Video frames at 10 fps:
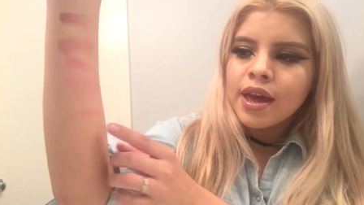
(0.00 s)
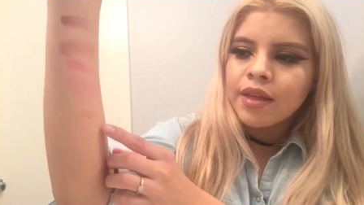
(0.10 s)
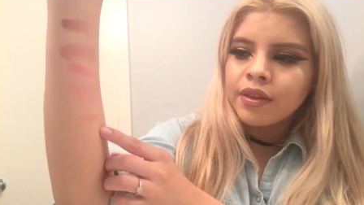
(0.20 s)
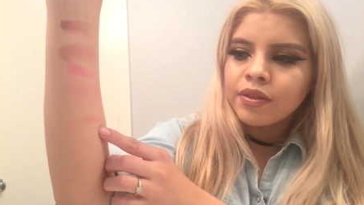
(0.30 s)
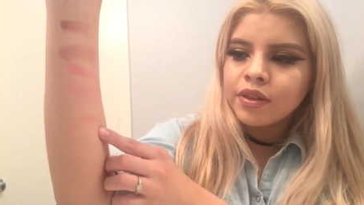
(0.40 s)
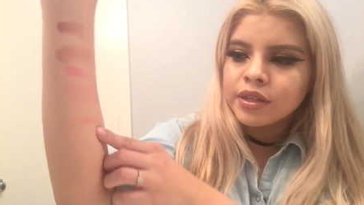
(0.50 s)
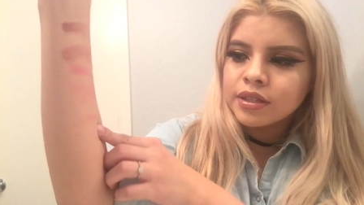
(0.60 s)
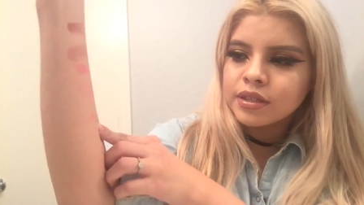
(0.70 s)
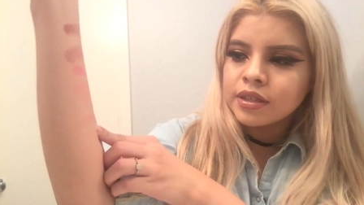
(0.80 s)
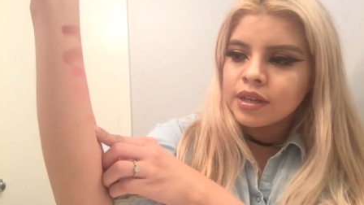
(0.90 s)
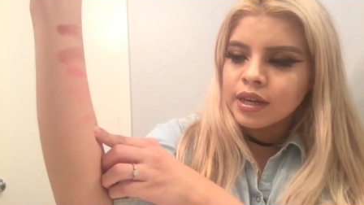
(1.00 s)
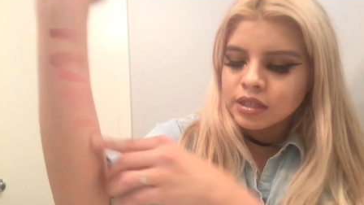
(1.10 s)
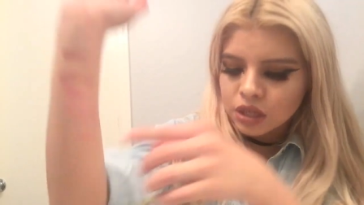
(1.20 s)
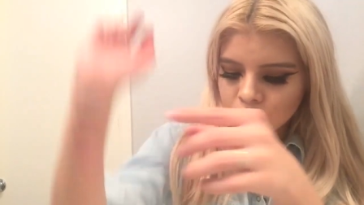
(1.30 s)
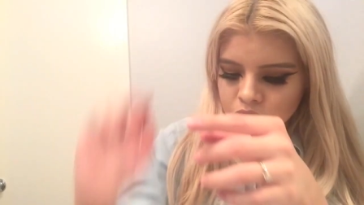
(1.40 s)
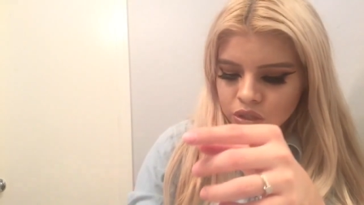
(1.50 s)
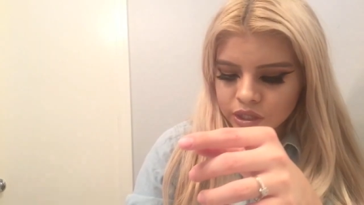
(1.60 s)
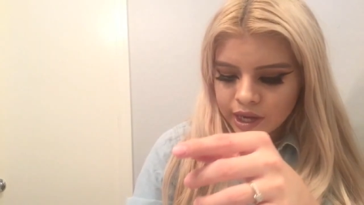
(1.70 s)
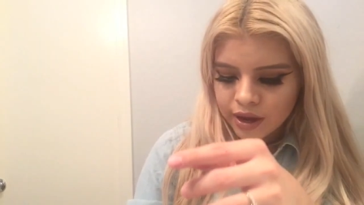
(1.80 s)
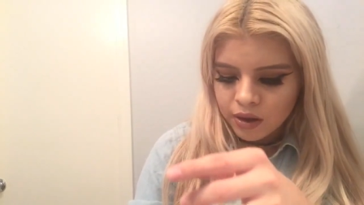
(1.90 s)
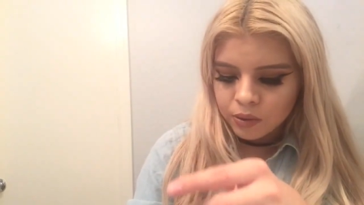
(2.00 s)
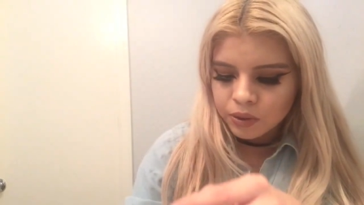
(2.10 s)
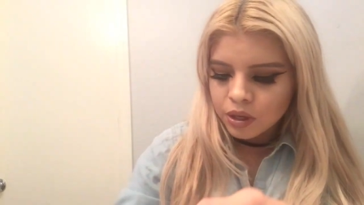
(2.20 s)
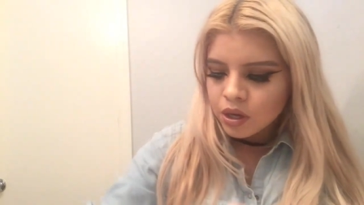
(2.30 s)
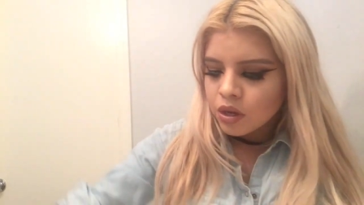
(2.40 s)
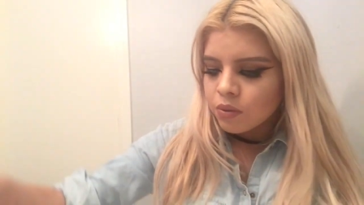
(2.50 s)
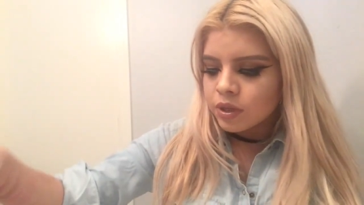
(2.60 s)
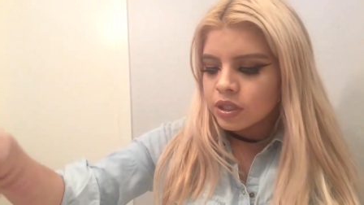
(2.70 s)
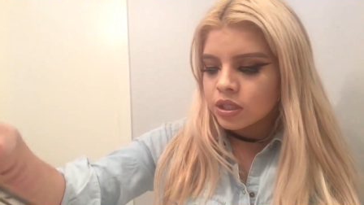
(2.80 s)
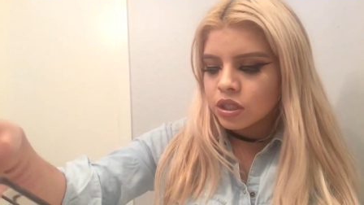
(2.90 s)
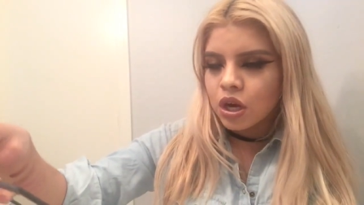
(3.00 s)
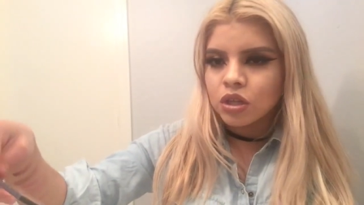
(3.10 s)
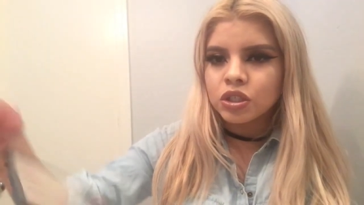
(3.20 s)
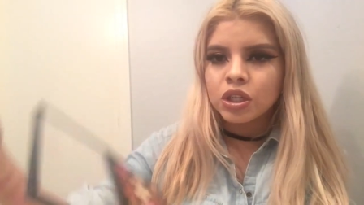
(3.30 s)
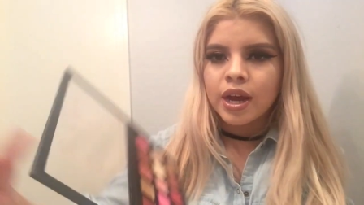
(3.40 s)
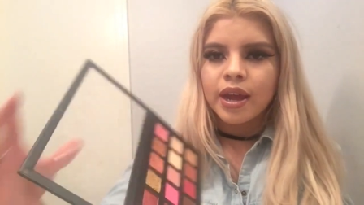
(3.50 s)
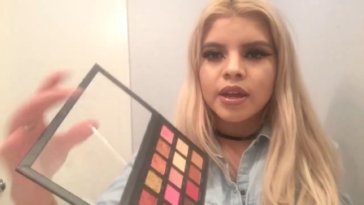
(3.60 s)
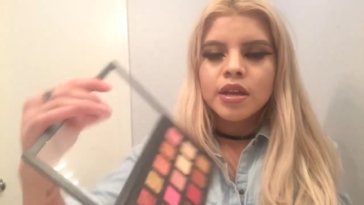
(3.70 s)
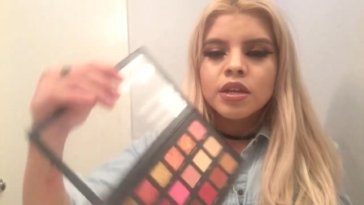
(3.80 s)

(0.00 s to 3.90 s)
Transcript: And then this is the next color down, which is called Shy.